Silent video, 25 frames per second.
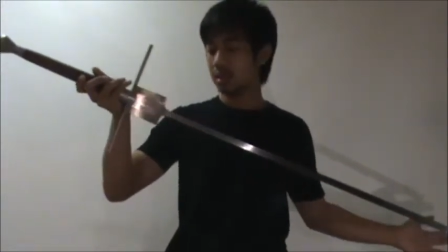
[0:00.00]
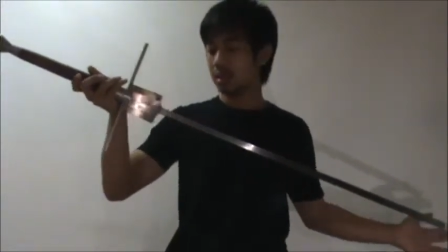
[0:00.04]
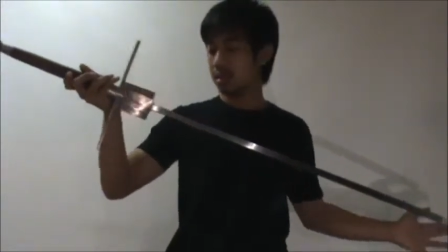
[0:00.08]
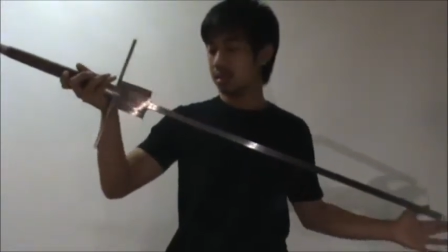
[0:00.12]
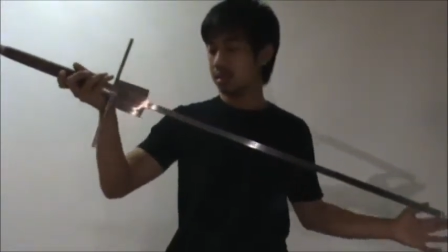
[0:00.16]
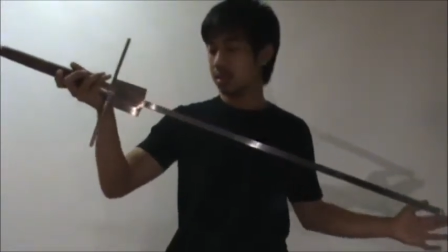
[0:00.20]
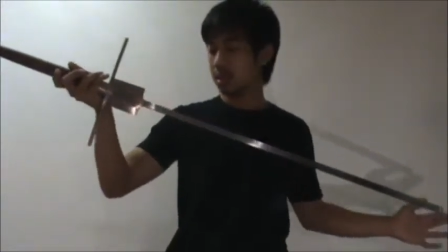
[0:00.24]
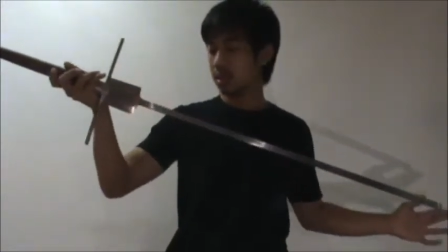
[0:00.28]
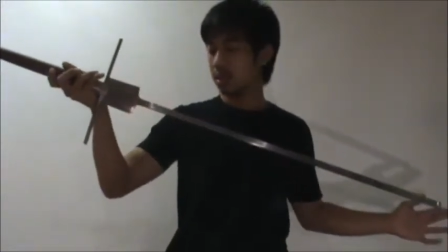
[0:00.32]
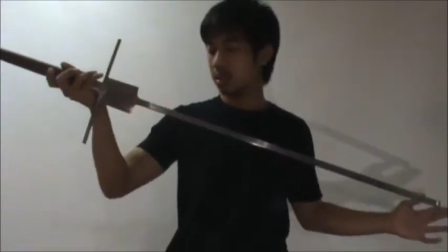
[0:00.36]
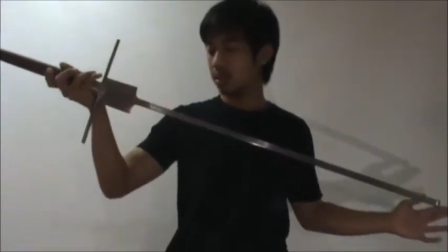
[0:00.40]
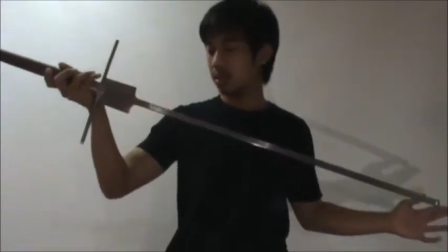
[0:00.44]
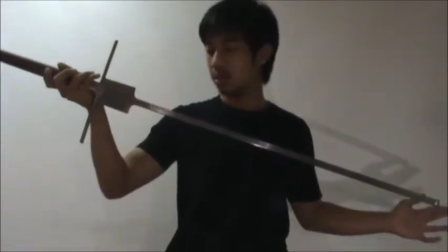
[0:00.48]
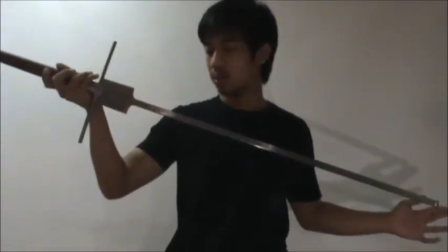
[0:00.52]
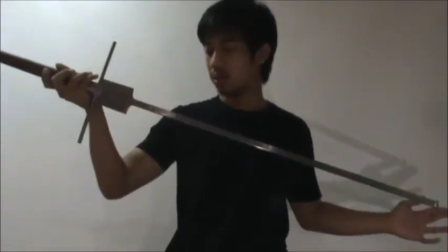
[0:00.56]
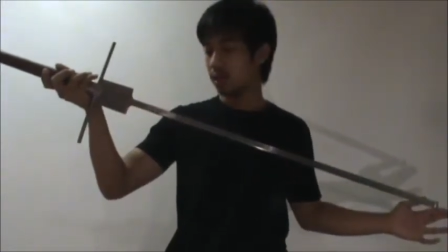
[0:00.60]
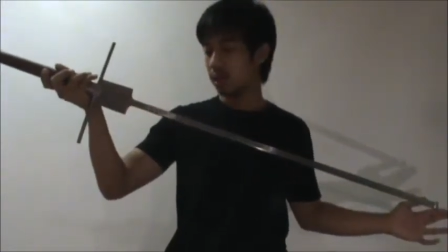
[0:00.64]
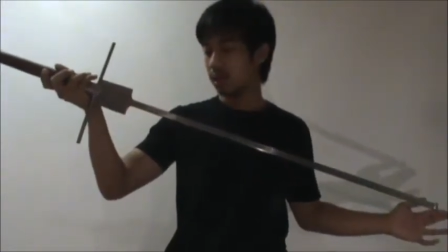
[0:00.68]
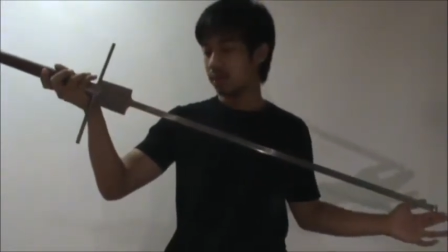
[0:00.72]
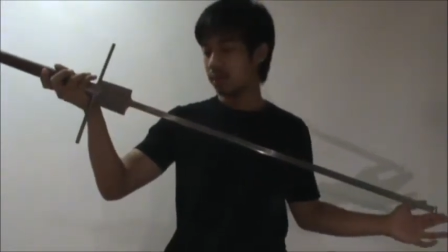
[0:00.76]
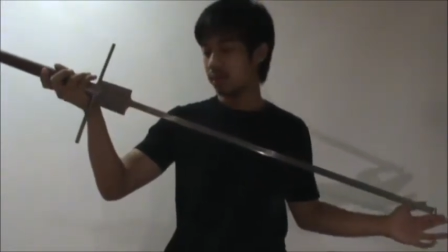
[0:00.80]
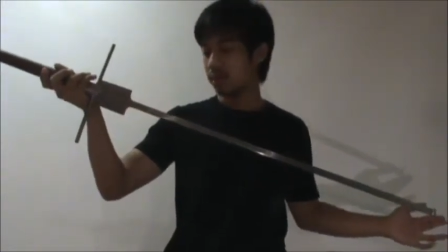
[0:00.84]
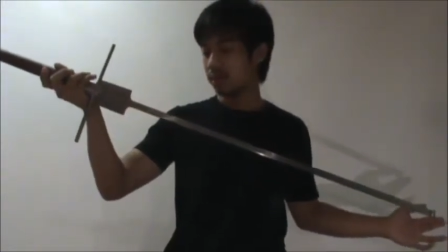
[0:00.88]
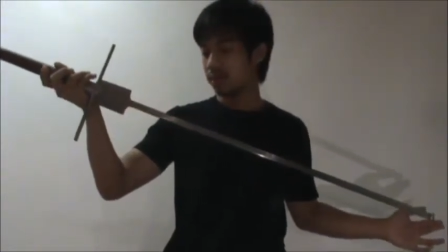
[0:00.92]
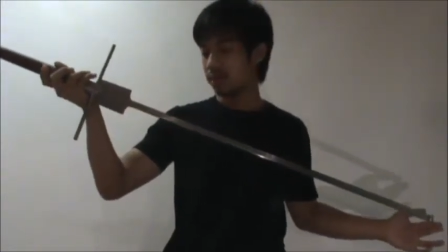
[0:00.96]
so
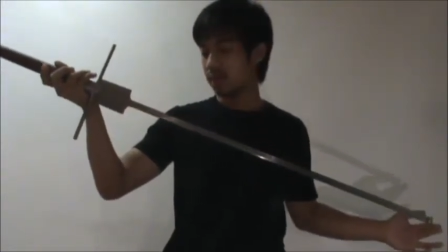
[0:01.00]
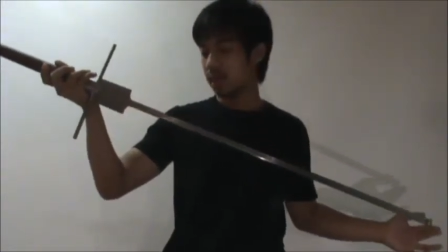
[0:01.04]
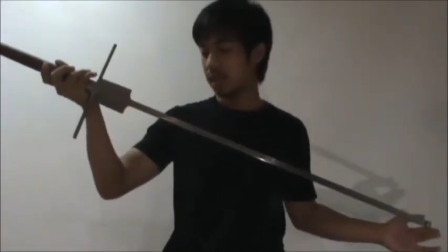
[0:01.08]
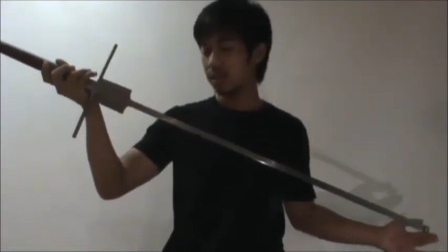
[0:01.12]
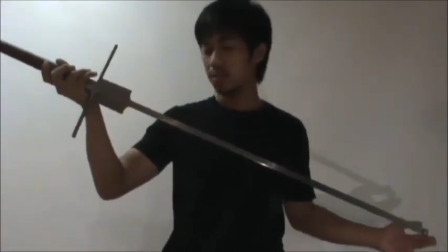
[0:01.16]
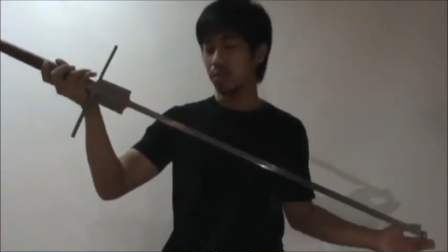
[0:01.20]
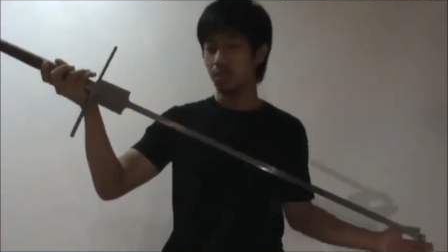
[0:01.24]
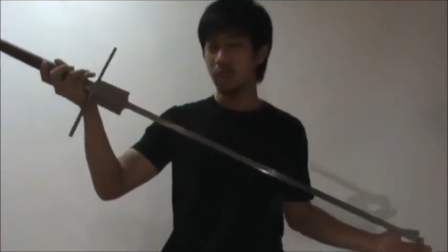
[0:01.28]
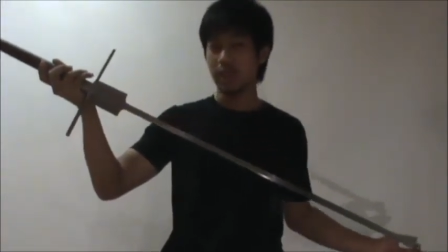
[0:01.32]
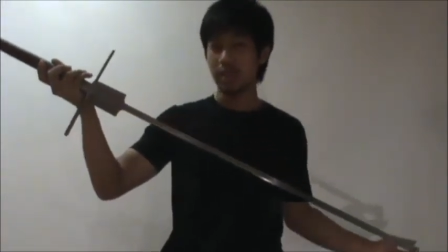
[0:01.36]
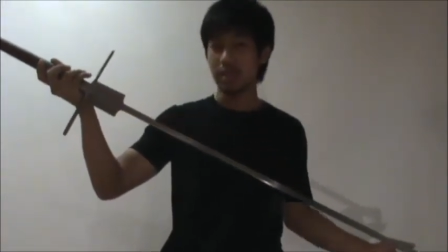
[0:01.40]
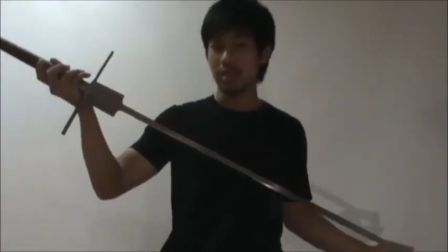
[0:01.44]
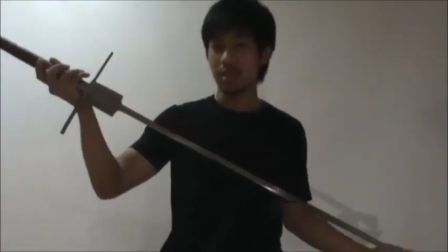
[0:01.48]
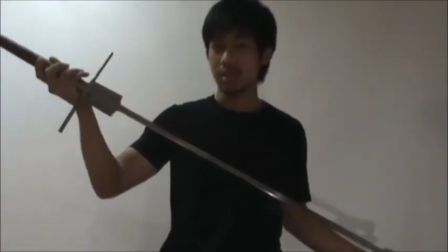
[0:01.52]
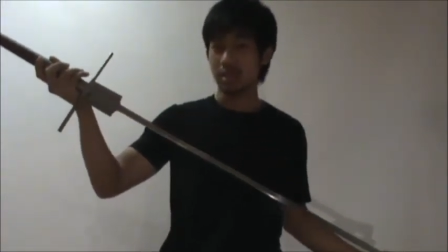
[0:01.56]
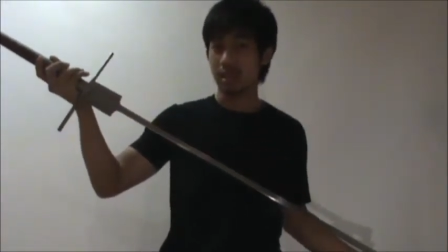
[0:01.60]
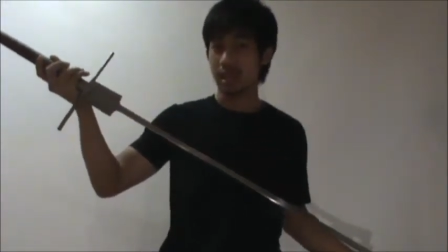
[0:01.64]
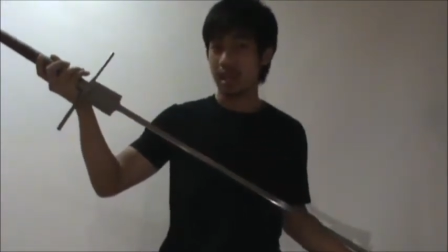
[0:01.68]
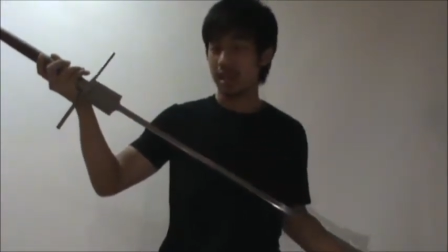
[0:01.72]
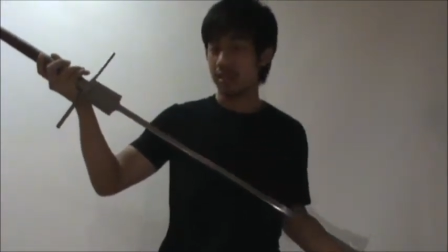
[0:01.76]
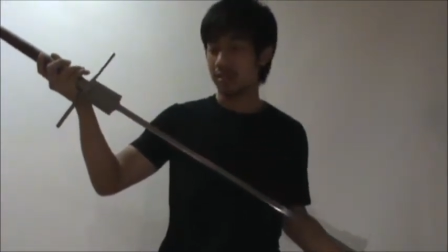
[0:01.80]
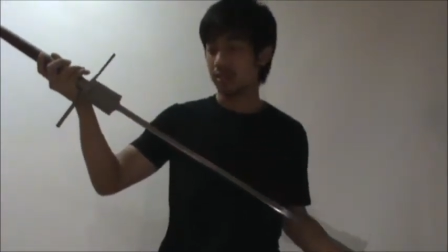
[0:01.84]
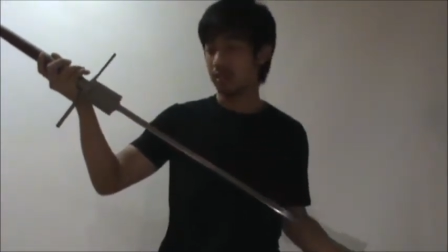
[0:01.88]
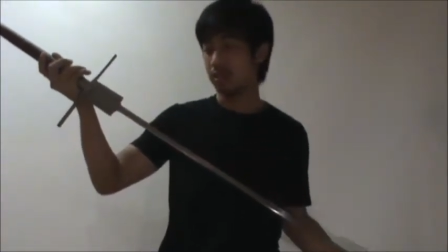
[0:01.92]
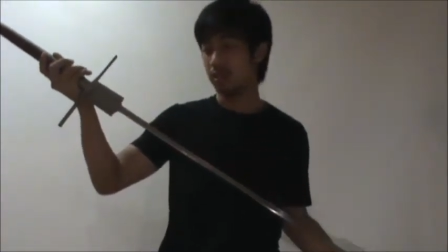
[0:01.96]
that's why it's also
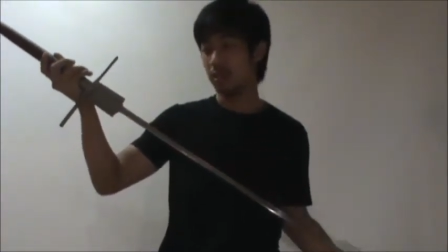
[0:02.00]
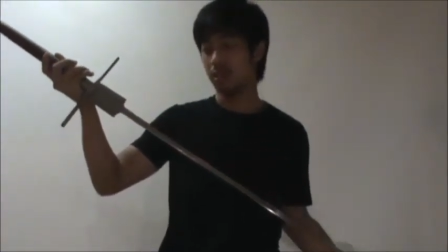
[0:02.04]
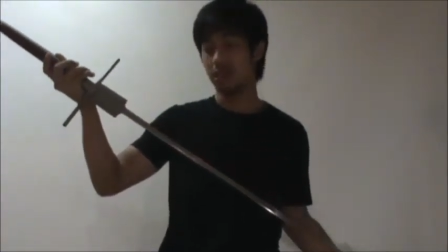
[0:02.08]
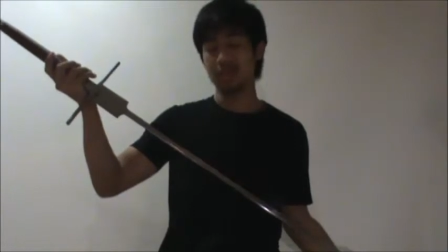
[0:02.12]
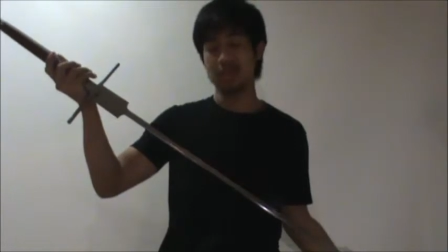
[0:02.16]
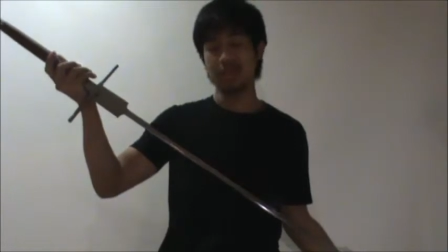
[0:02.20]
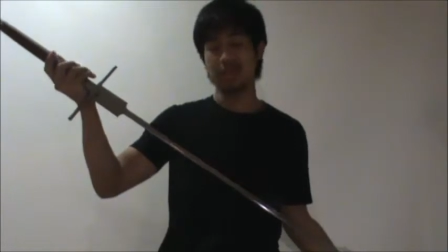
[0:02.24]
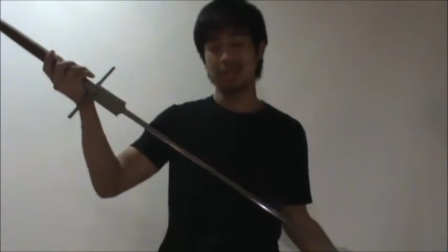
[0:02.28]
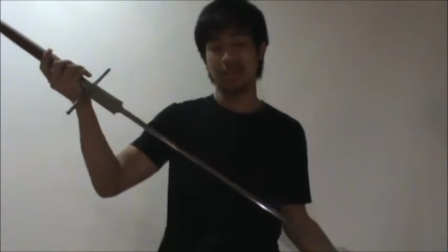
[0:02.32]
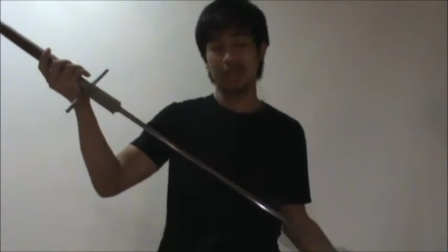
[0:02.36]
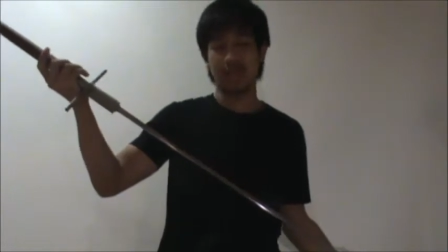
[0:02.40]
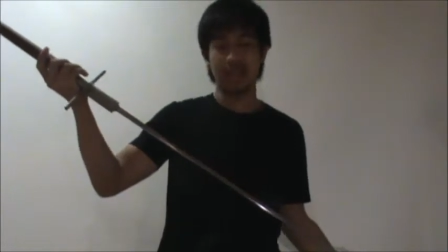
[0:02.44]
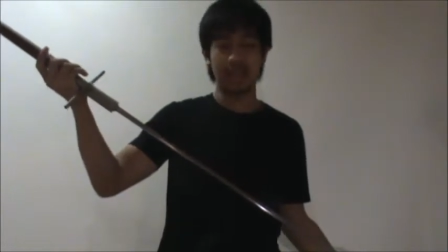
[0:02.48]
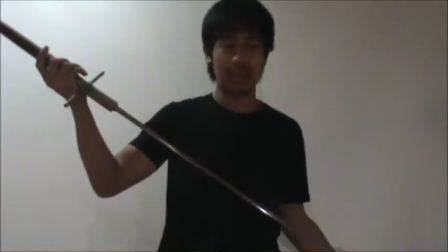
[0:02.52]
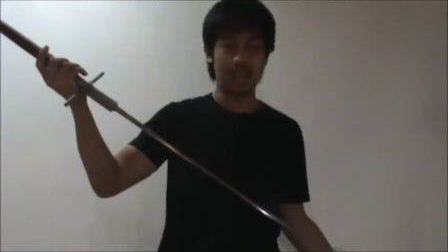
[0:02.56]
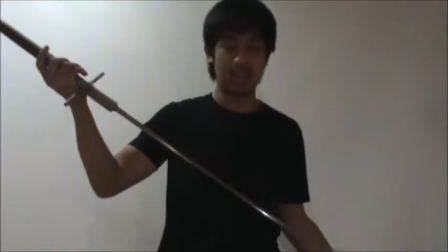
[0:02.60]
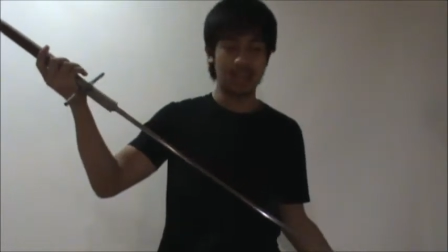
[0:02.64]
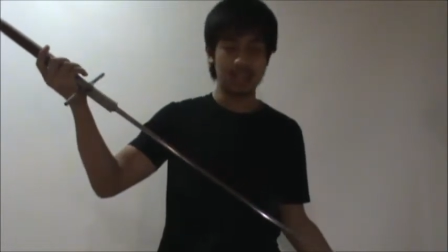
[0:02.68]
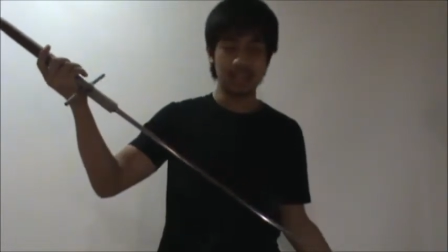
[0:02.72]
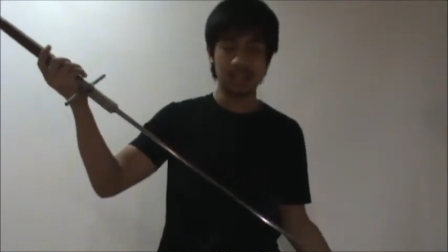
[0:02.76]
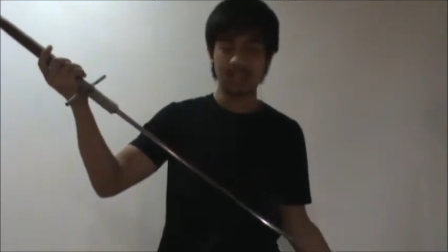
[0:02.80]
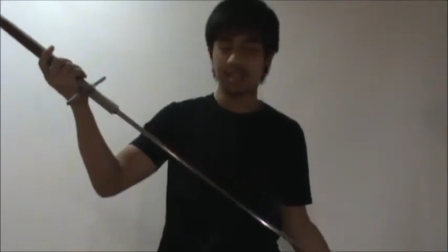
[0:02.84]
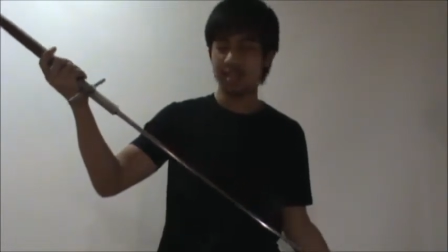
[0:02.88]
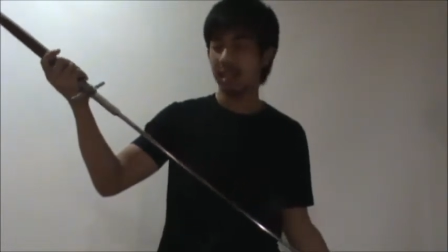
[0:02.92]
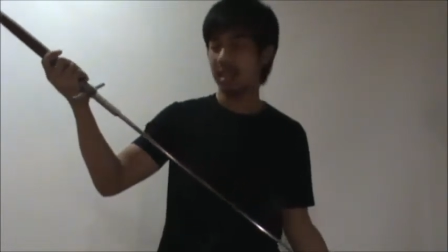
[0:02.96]
half revealed. I
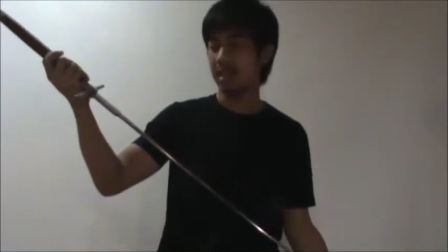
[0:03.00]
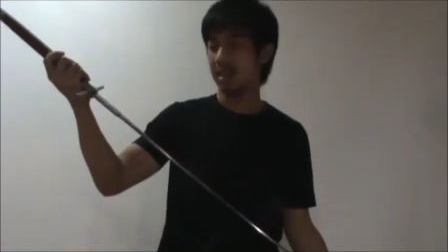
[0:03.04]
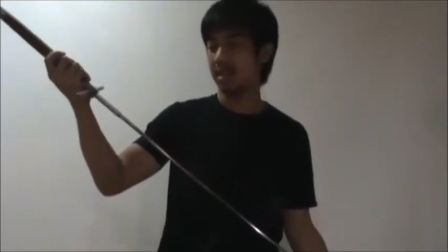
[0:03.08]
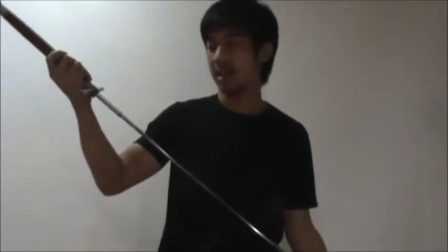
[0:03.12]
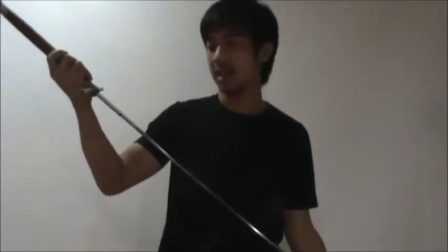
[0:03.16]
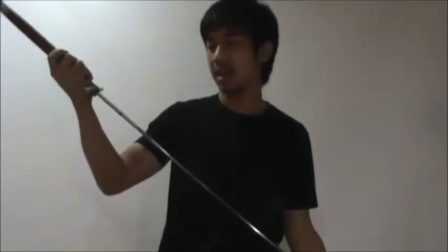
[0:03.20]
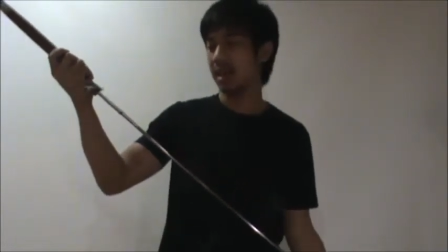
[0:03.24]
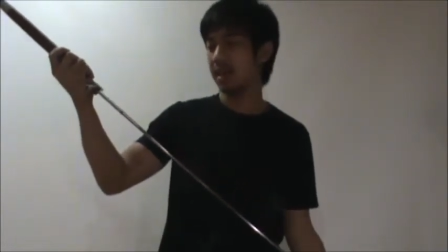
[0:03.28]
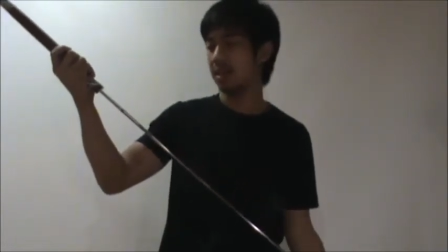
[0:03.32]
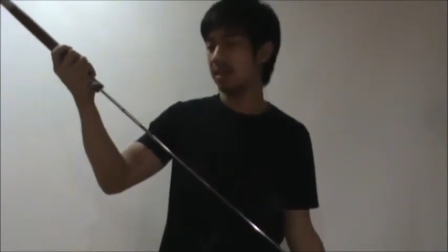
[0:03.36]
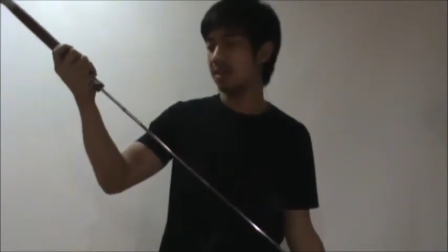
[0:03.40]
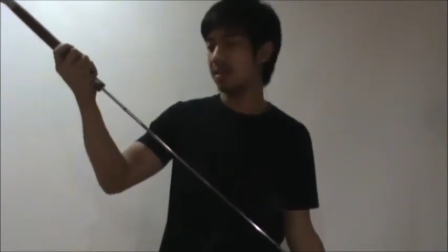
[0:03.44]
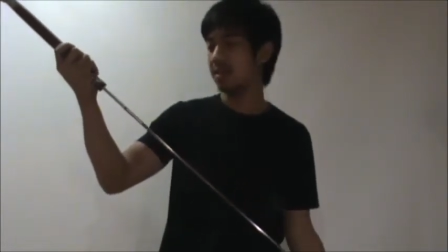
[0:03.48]
can't say yet.